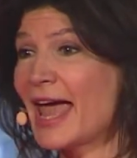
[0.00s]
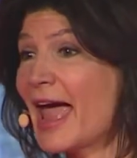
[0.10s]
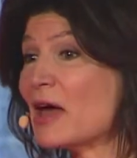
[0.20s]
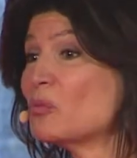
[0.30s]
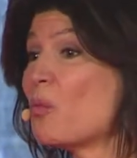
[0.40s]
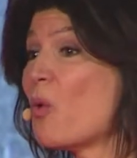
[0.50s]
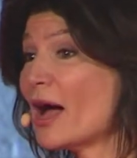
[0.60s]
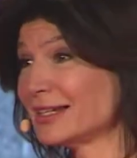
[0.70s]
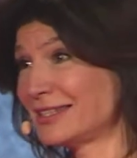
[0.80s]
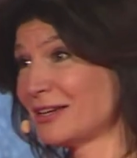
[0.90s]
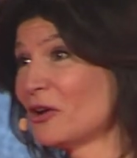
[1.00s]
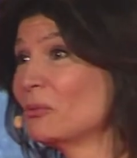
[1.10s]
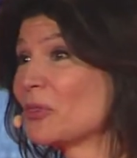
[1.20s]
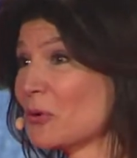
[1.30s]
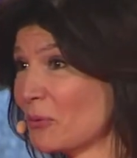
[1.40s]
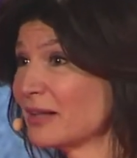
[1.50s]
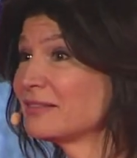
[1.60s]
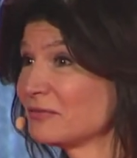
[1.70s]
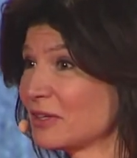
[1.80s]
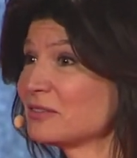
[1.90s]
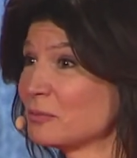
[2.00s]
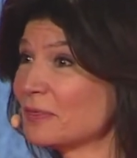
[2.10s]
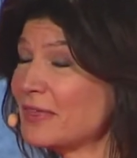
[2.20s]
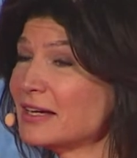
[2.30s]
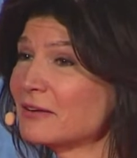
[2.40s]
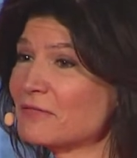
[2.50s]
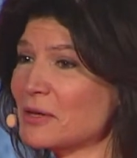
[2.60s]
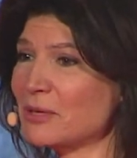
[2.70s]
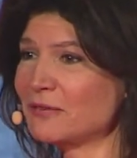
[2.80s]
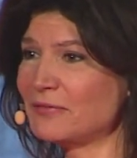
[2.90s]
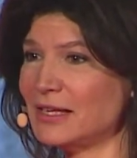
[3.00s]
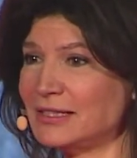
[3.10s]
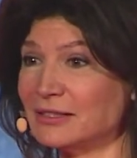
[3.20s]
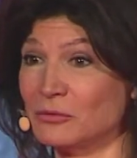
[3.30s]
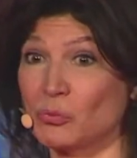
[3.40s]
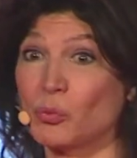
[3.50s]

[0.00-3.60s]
and what would the rest of us would think of them if they didn't,